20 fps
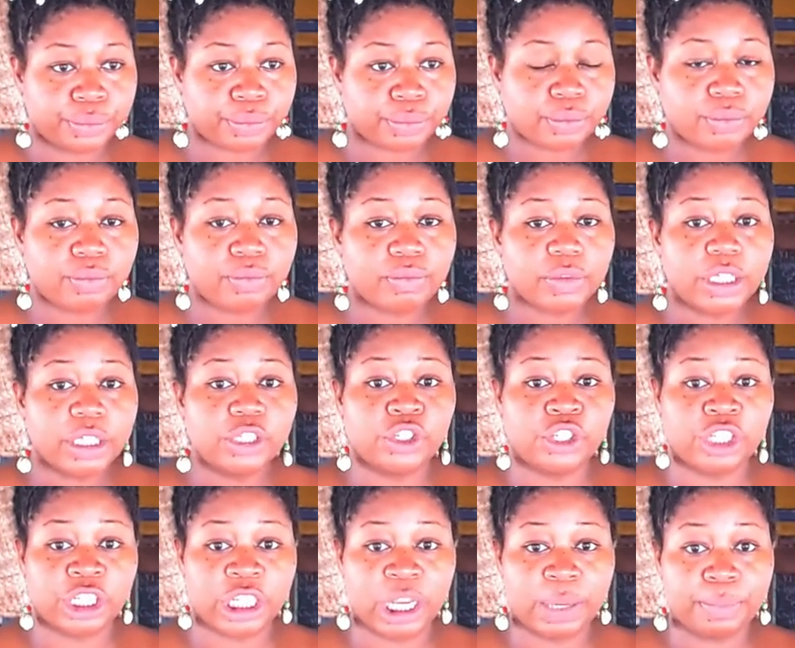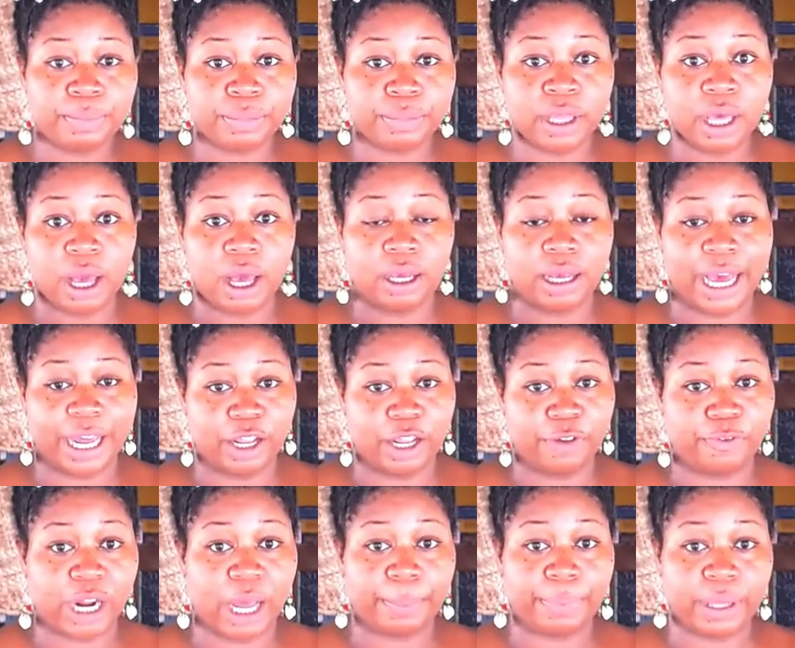ship the Garifuna
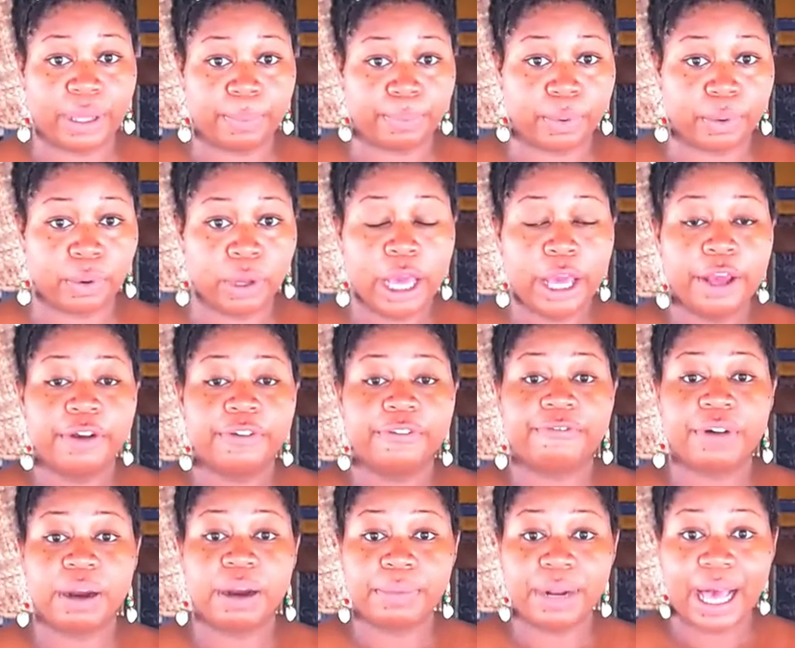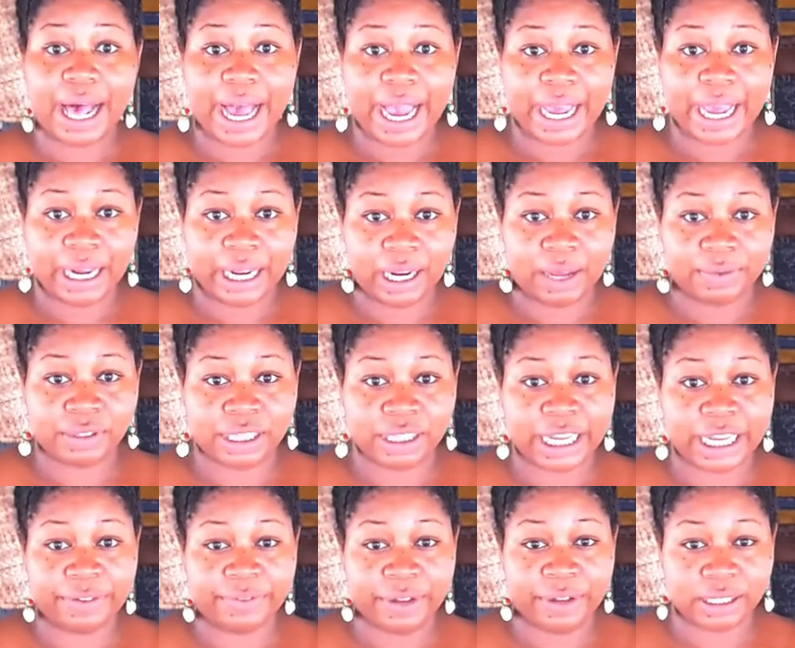people from the island of St.
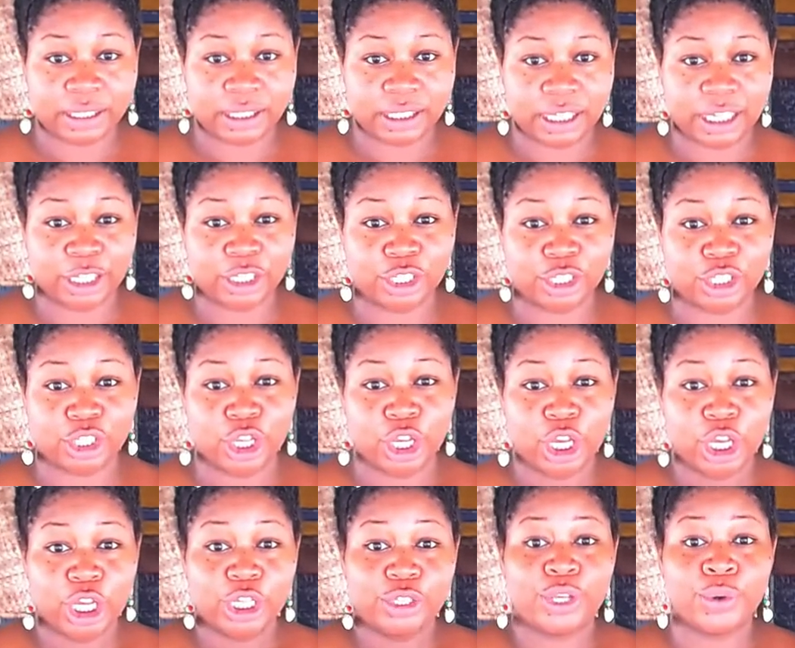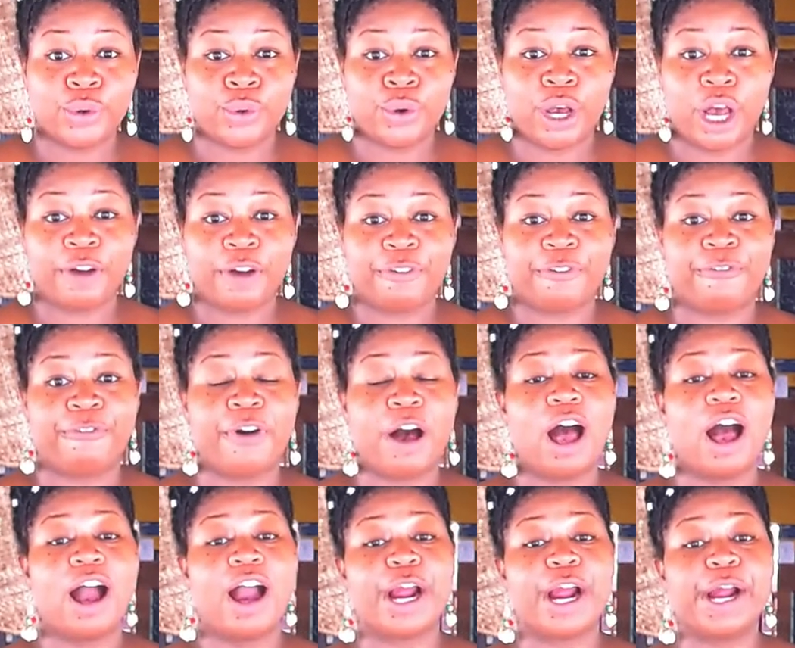Vincent to a
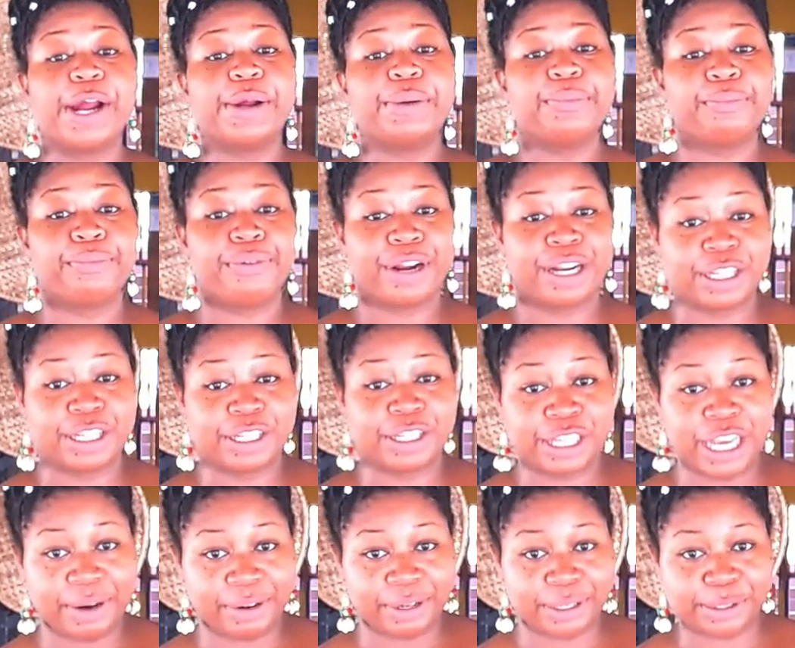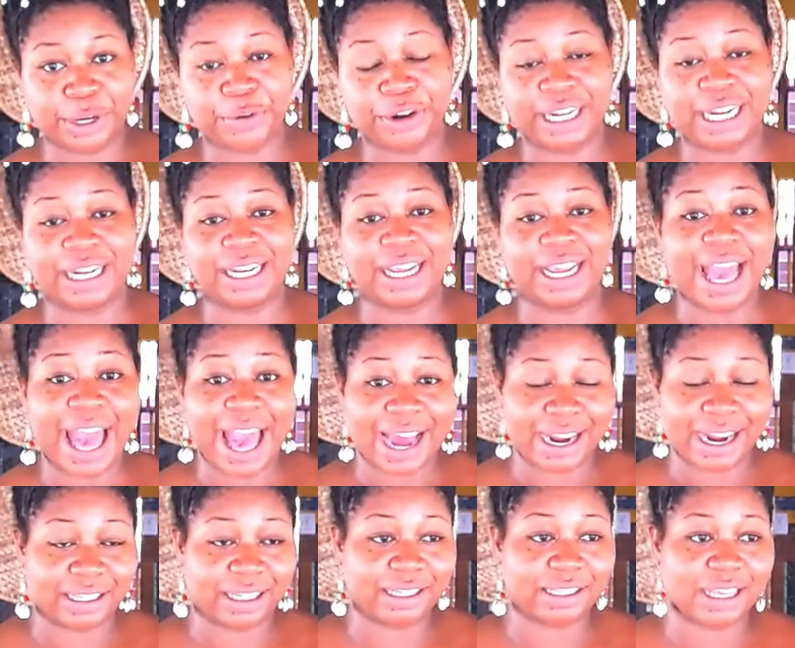far British territory that they had at the
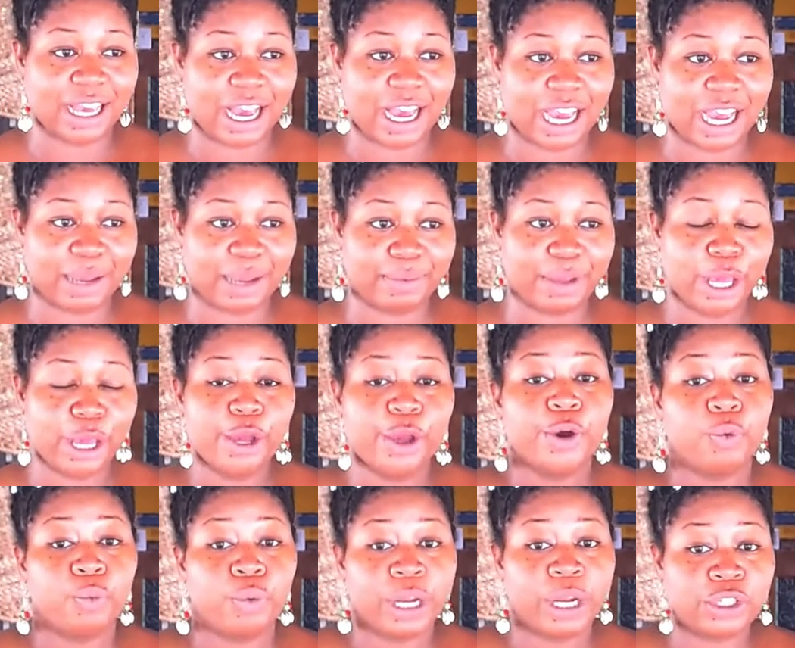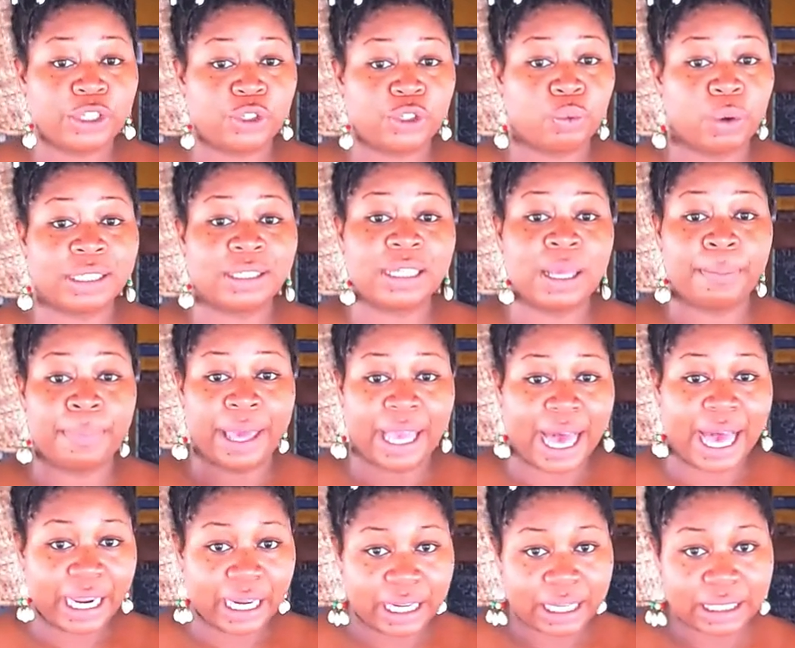time, which was the Bay
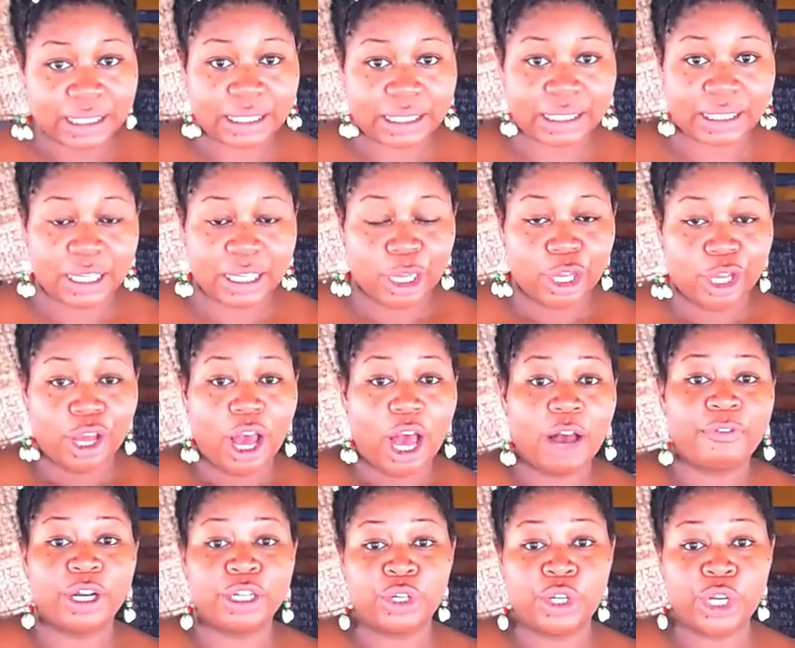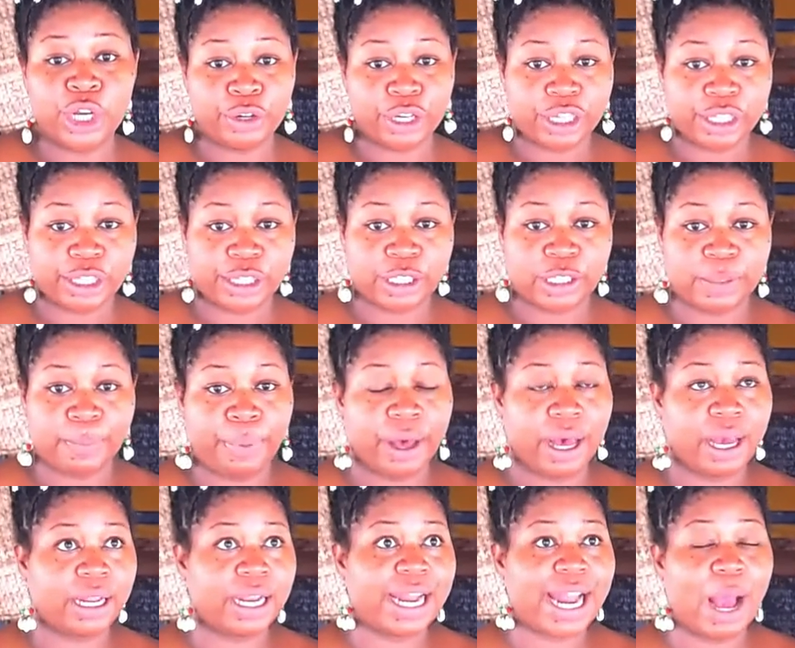Islands of Honduras.
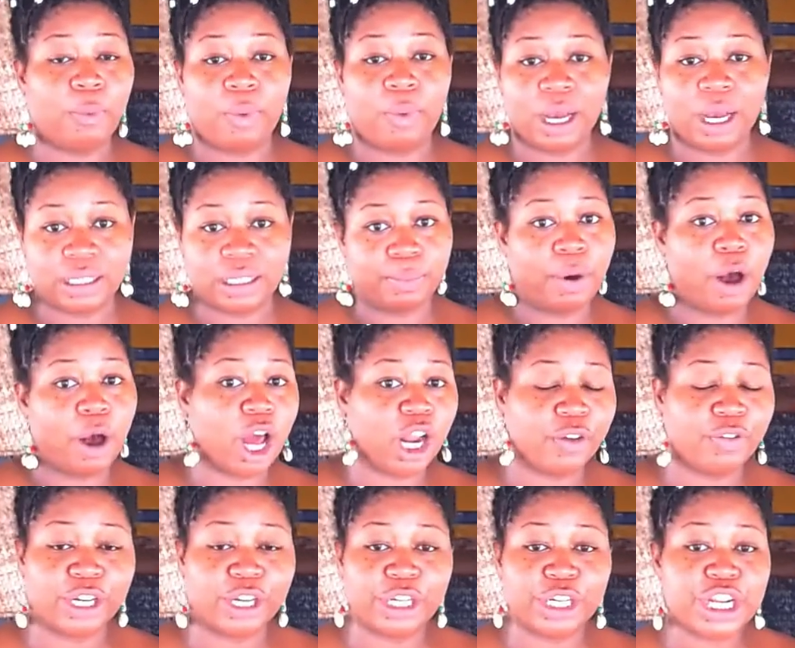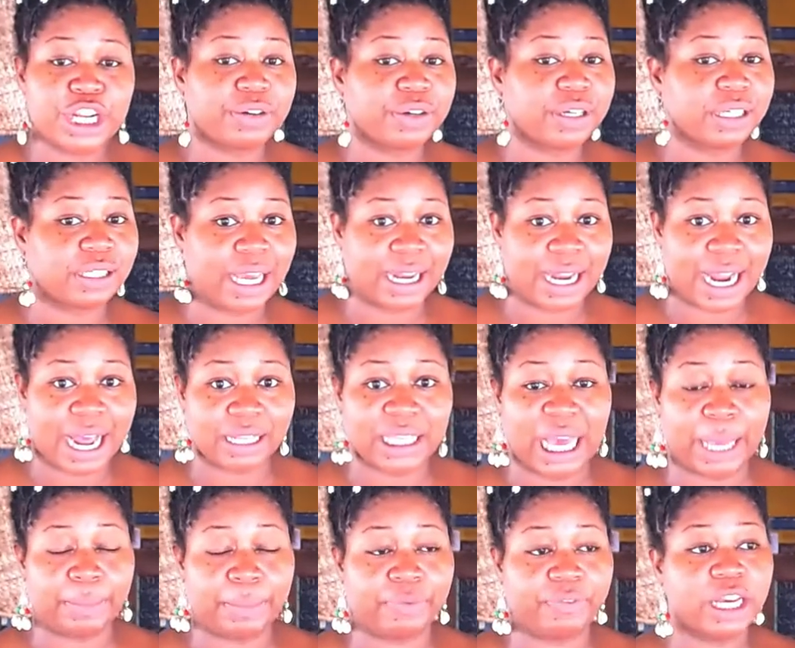But that wasn't part of Honduras in that
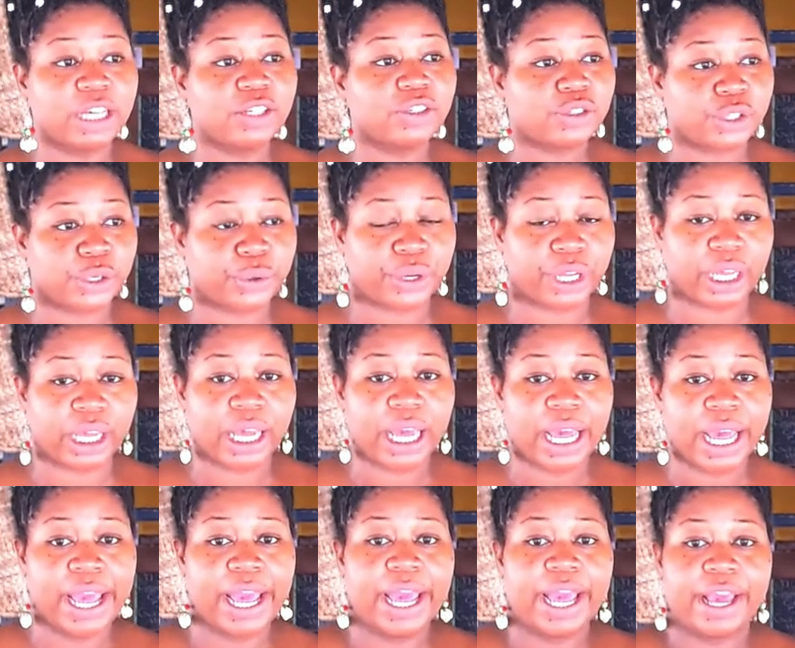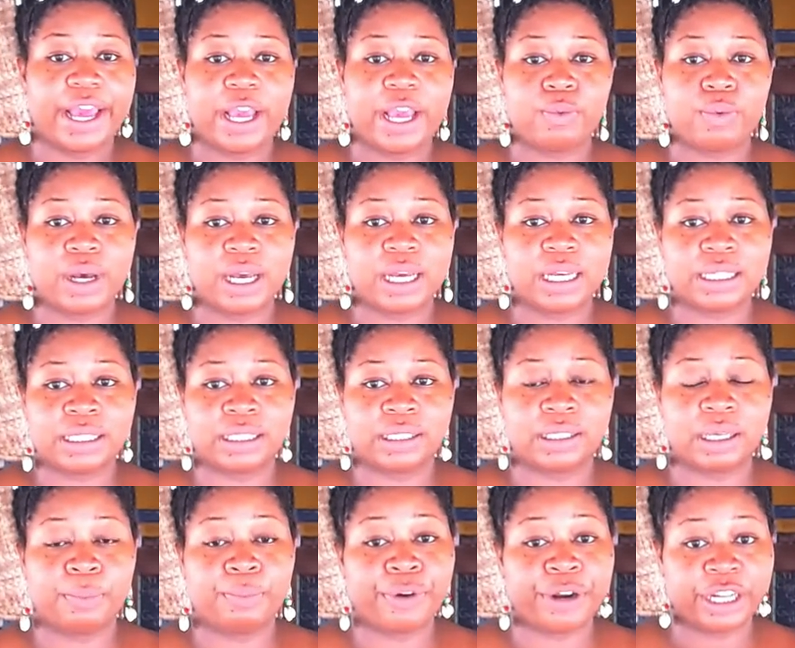time of history. It was
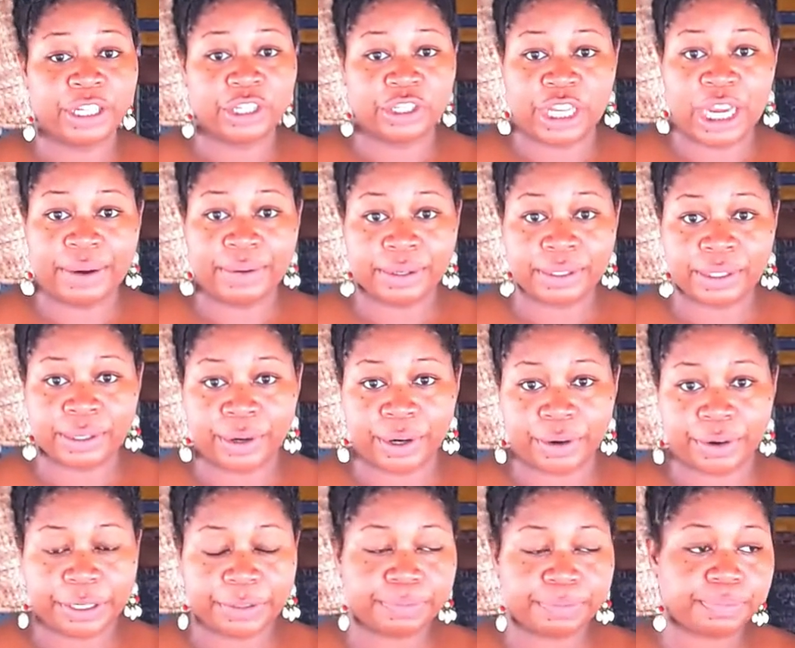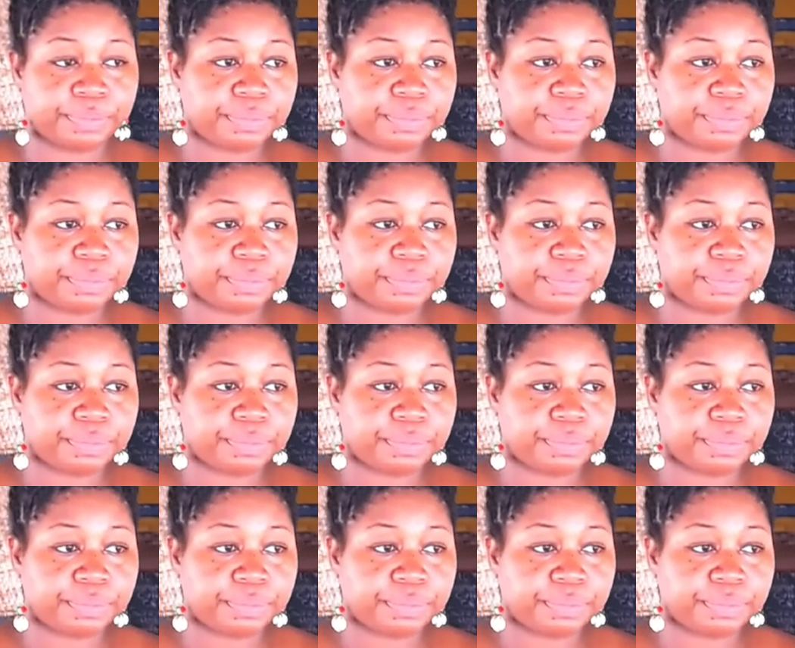British territory.